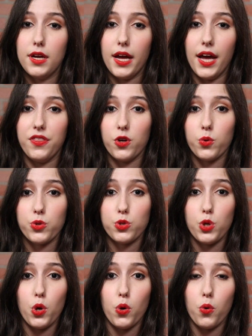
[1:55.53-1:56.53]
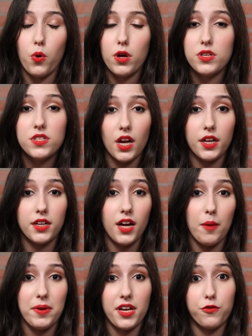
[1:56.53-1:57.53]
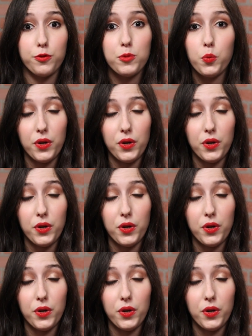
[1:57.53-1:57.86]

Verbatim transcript: and there was no sun coming in from the